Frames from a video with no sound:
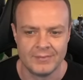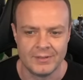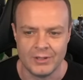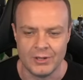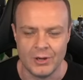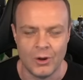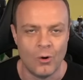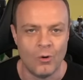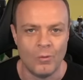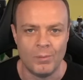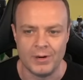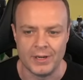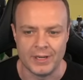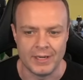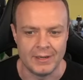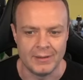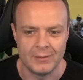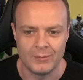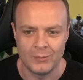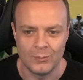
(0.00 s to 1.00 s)

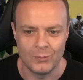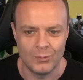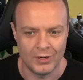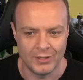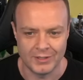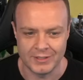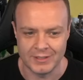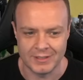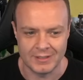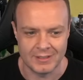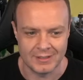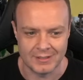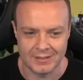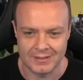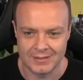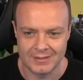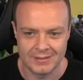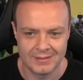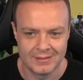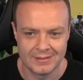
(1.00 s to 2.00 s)
Nobody wanted
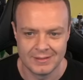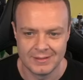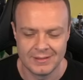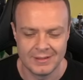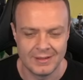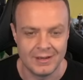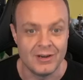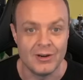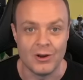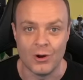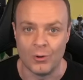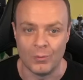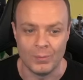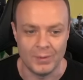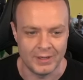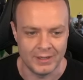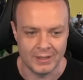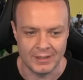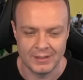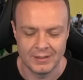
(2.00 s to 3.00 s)
this.
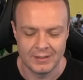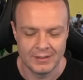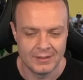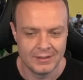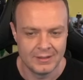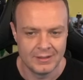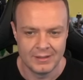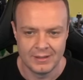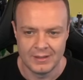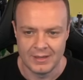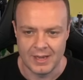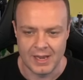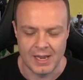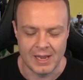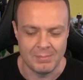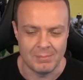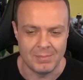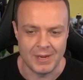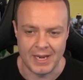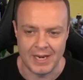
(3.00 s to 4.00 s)
Nobody.
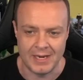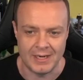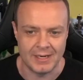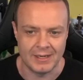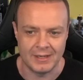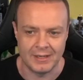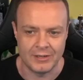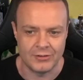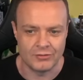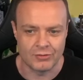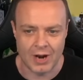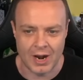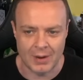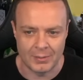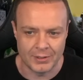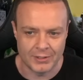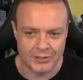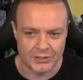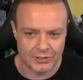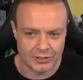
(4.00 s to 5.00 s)
Immediately
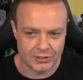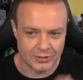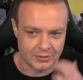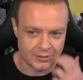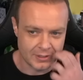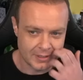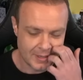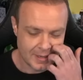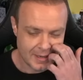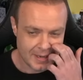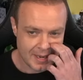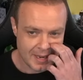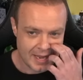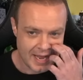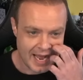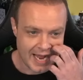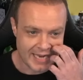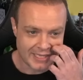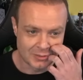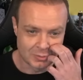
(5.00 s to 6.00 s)
drama ensued.
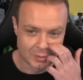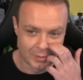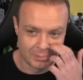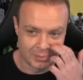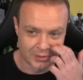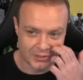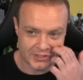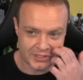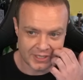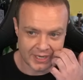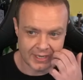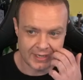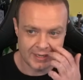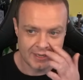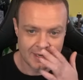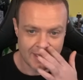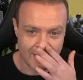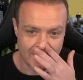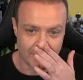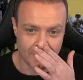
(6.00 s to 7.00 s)
Heads were butting,
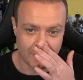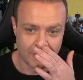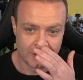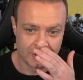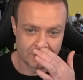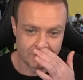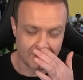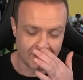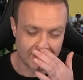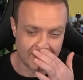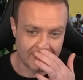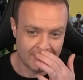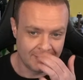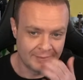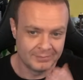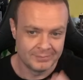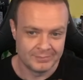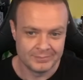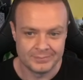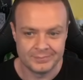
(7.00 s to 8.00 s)
and ultimately,
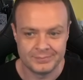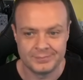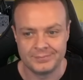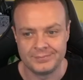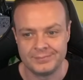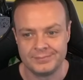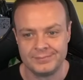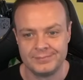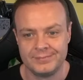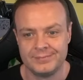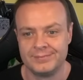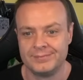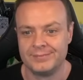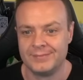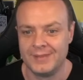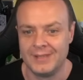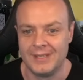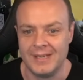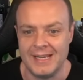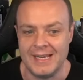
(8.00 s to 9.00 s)

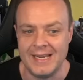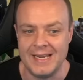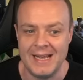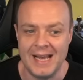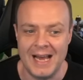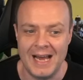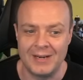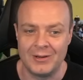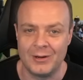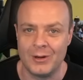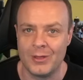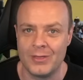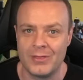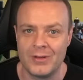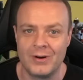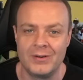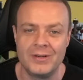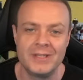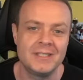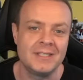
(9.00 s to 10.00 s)
he had
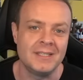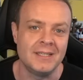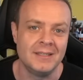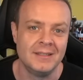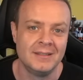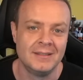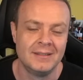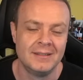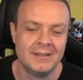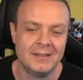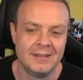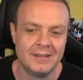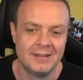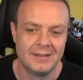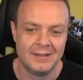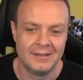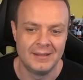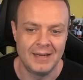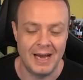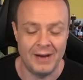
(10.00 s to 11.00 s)
authority.
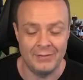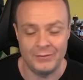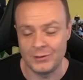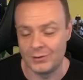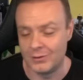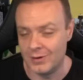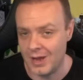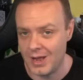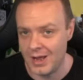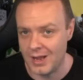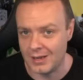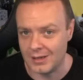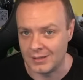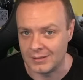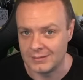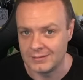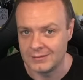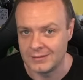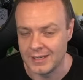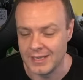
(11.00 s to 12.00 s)
After
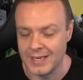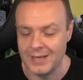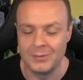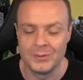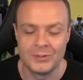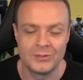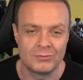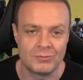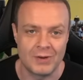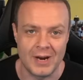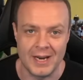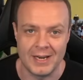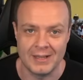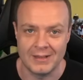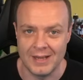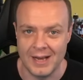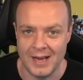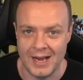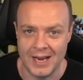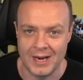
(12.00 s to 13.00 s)
all, he was writing
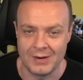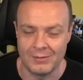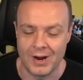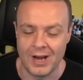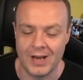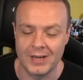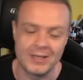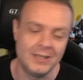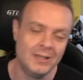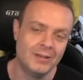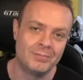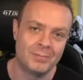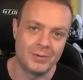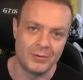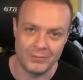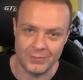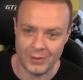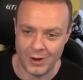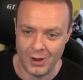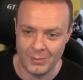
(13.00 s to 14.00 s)
the hierarchy of
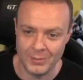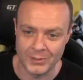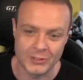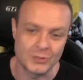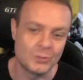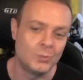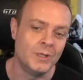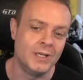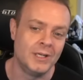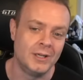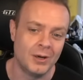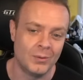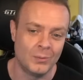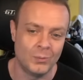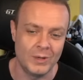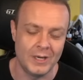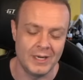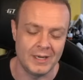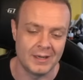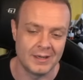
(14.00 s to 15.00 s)
performance week on
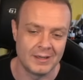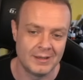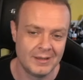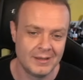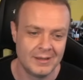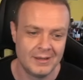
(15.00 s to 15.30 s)
week.